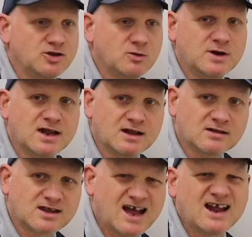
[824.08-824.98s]
doing
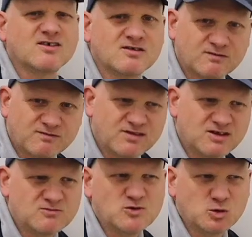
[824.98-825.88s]
it kind of
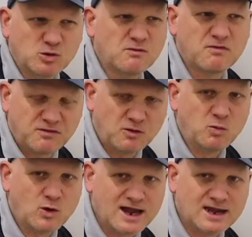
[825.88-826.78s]
the rule of
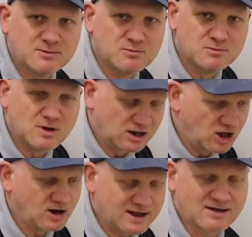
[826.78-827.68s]
thumb way a
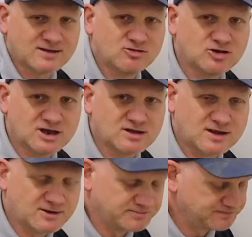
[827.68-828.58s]
lot of gas
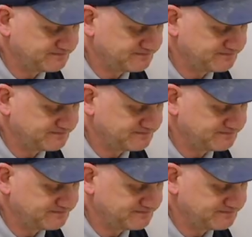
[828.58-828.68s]
engineers do.